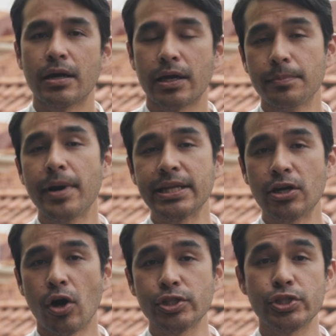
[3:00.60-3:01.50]
Kalmadi
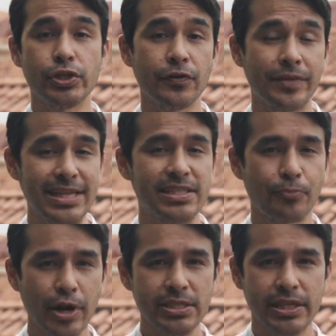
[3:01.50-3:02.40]
also served as the
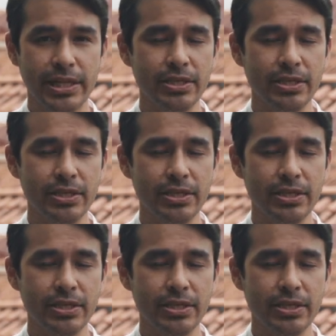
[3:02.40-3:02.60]
president